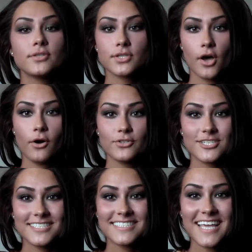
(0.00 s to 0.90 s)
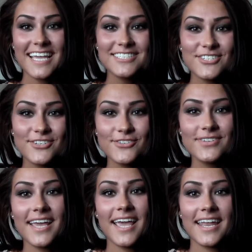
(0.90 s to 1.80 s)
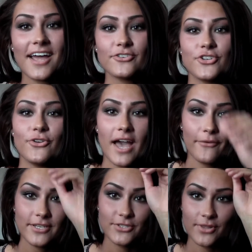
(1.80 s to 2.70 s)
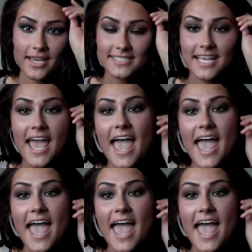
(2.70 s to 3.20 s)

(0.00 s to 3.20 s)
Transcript: So just stay tuned and I'll show you how I do this.